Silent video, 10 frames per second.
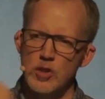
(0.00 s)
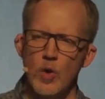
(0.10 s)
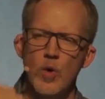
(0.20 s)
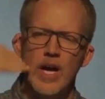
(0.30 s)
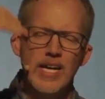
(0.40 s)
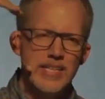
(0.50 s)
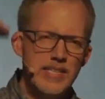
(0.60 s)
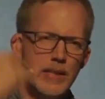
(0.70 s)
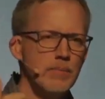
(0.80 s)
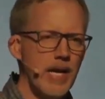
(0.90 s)
so
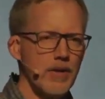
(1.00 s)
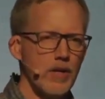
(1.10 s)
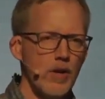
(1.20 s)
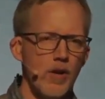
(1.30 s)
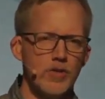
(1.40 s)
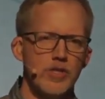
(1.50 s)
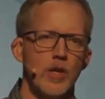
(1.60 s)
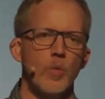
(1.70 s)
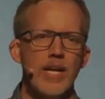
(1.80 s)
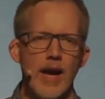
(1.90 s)
deep down in our
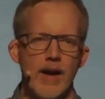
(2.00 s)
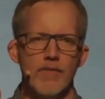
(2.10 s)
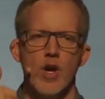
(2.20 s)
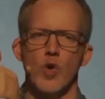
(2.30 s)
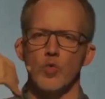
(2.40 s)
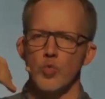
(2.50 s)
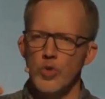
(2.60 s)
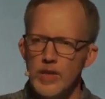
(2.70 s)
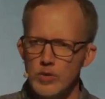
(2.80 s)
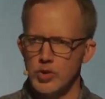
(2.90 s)
hearts that we have
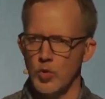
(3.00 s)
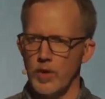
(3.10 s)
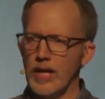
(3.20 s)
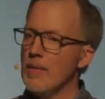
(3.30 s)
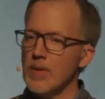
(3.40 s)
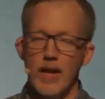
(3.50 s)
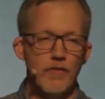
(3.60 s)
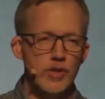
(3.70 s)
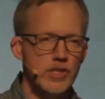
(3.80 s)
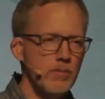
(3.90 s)
real joy.
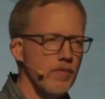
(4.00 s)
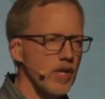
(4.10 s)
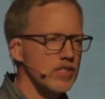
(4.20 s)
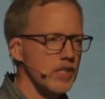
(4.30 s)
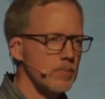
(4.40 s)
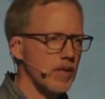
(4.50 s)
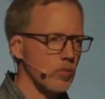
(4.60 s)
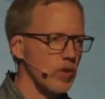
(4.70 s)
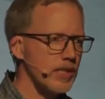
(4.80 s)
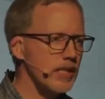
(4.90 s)
And for some of us, it's
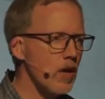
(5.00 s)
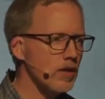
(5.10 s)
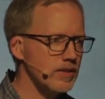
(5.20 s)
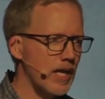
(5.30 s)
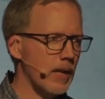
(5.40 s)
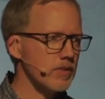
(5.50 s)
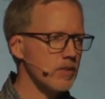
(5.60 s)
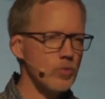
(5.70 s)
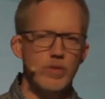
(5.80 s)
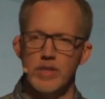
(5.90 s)
been a really long
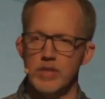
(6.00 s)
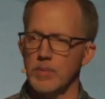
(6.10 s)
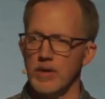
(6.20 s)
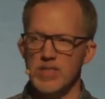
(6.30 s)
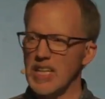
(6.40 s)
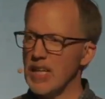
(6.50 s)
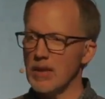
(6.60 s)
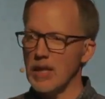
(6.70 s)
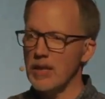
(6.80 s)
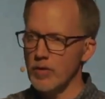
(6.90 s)
time since we've experienced
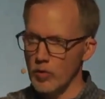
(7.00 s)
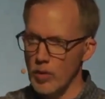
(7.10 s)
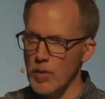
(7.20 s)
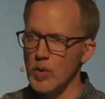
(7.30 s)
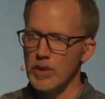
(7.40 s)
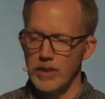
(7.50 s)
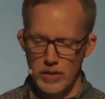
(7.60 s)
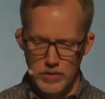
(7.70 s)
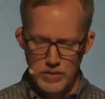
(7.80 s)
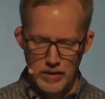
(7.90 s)
anything even
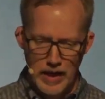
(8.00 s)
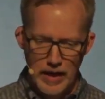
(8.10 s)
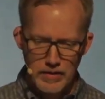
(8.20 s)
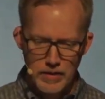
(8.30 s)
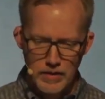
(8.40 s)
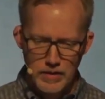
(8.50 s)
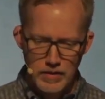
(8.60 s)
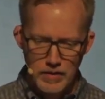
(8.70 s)
remotely close to that.